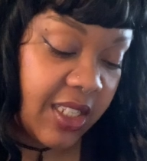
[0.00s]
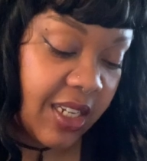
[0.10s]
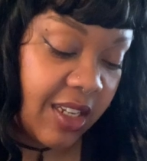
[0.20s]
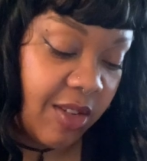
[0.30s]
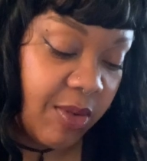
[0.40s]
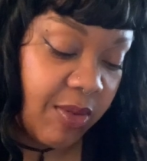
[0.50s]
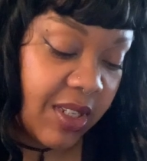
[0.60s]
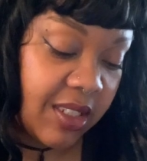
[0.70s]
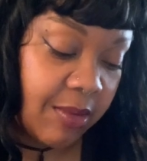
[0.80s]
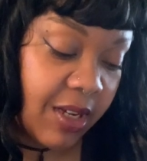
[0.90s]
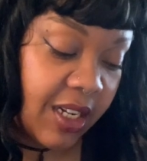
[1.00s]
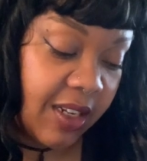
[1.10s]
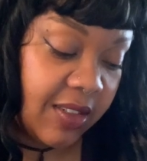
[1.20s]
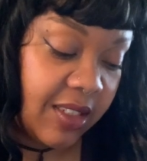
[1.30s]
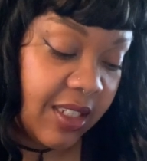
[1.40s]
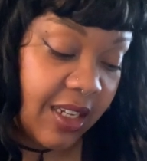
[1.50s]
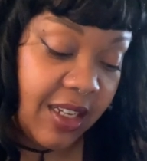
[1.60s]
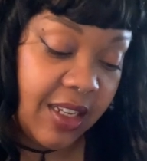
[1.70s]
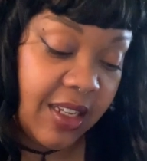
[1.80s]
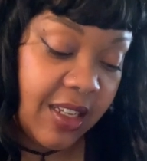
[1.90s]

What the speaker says: take, you've been wanting somebody else to take.